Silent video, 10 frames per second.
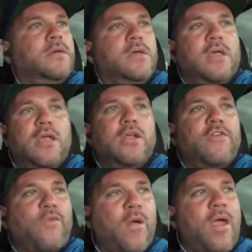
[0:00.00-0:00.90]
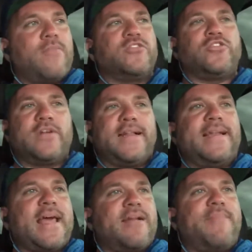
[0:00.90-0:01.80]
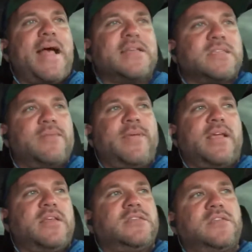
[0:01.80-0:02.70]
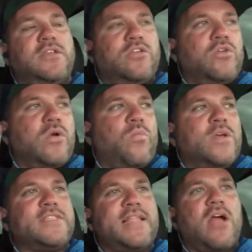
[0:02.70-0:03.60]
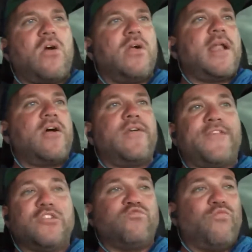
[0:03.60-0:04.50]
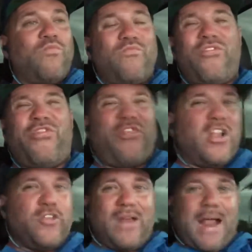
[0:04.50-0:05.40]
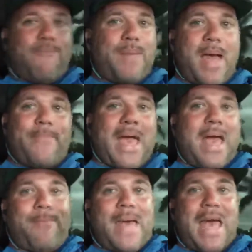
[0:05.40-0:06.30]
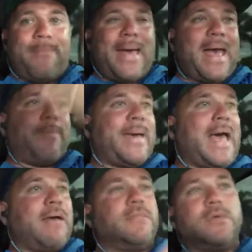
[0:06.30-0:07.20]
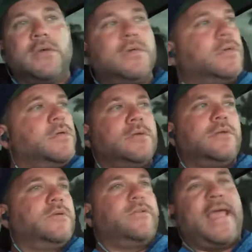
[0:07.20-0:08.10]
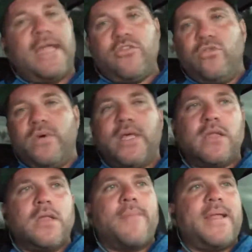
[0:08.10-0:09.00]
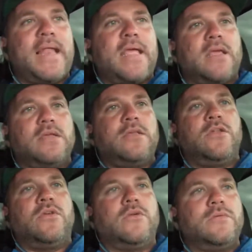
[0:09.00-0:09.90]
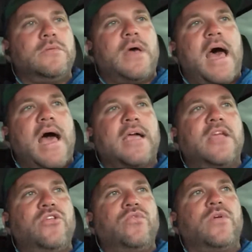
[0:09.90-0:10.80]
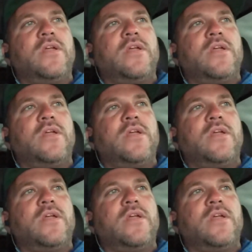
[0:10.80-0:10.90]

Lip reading: if we were able to clean out a basket because it wasn't that hard. Now if it's thundering like bah, bah, bah, bah, bah, you can't do it. I mean, how can you